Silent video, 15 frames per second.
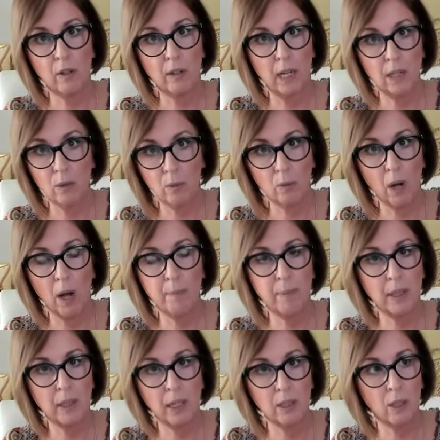that
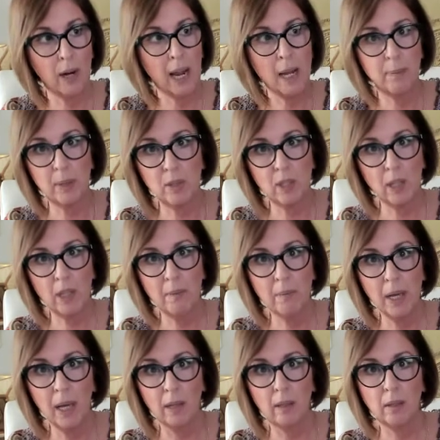you're able to
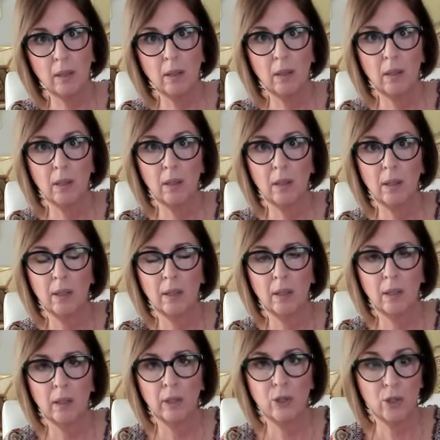commit.
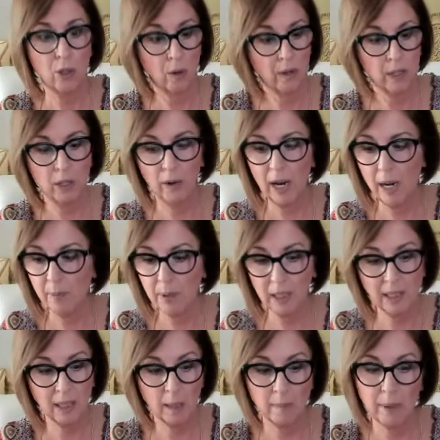Show that you're able to
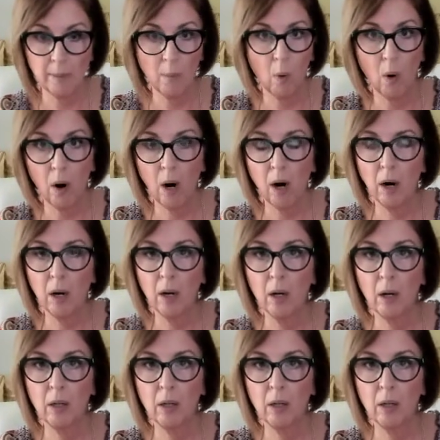give me more